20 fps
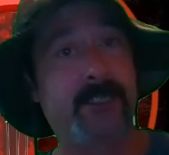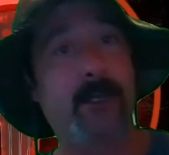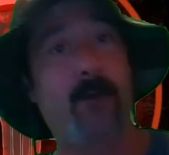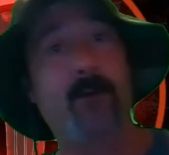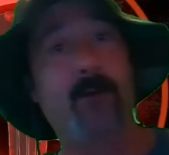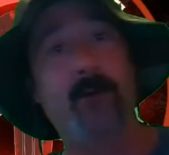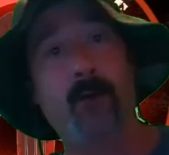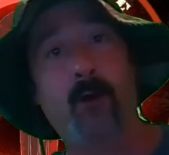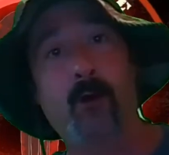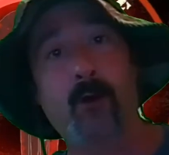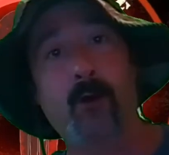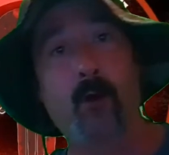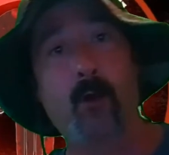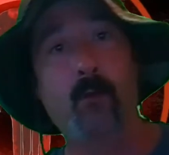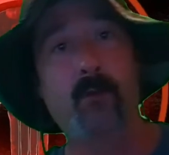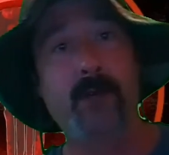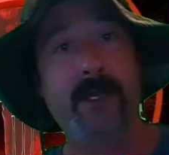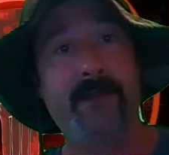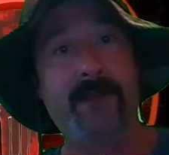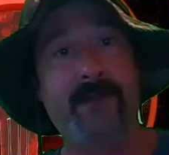go
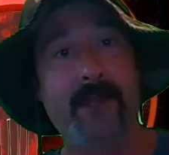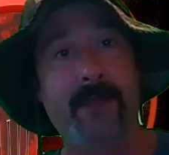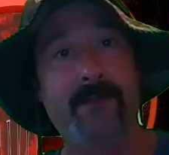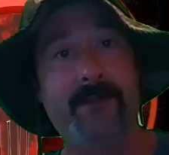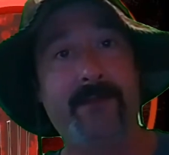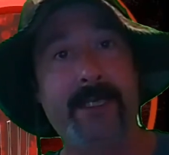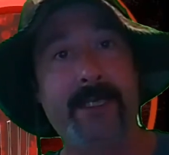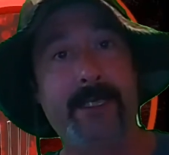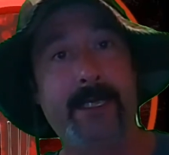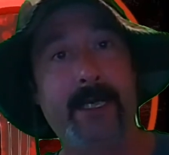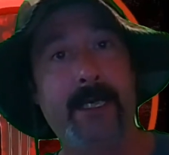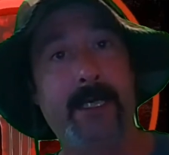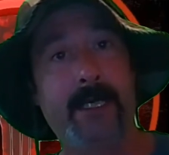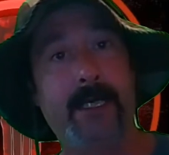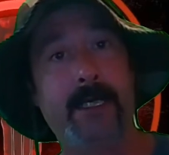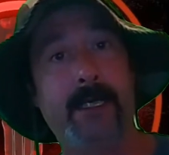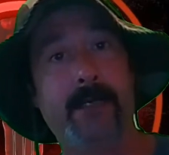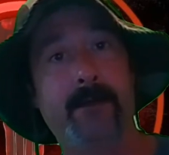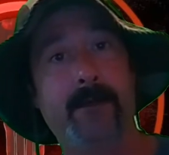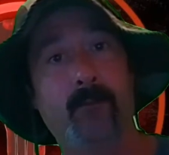along with the
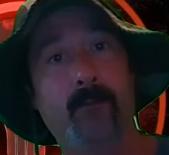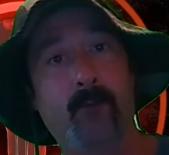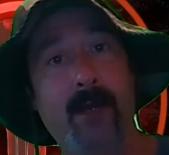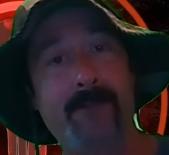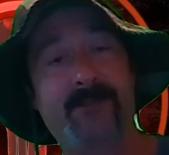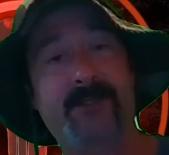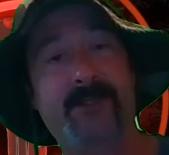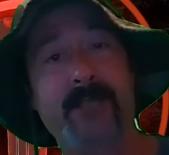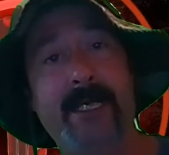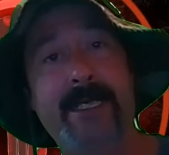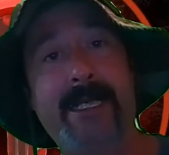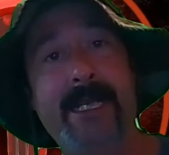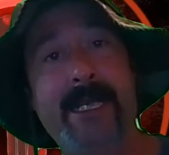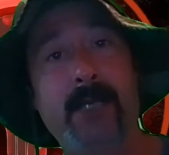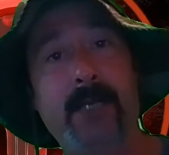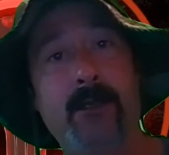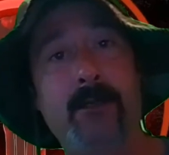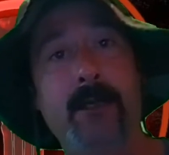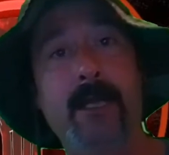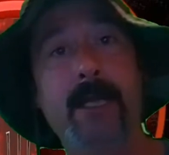website
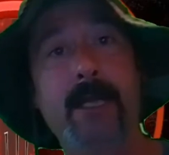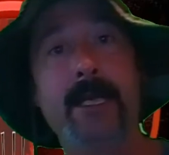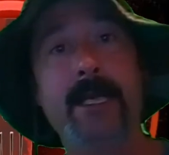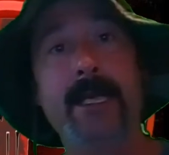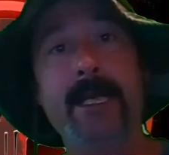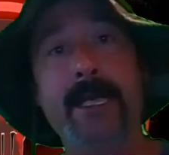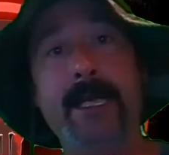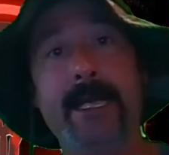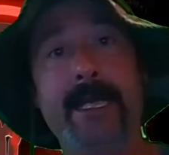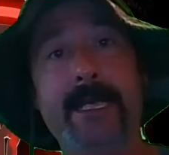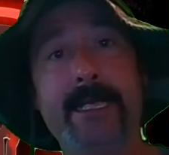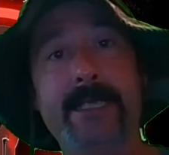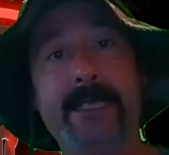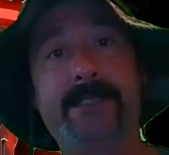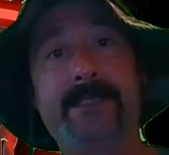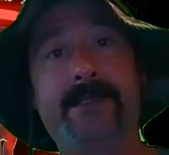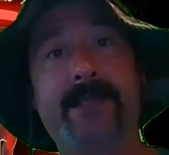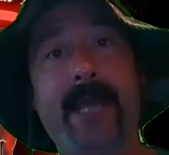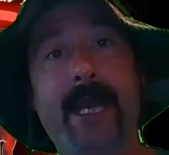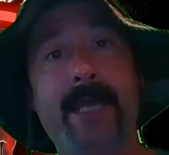here
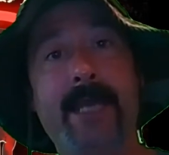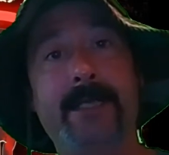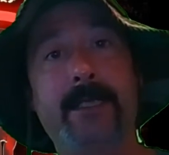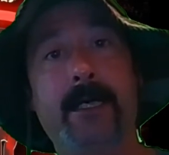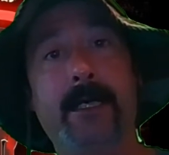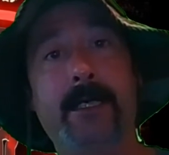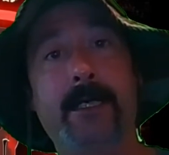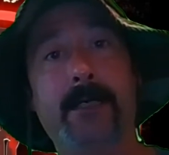is that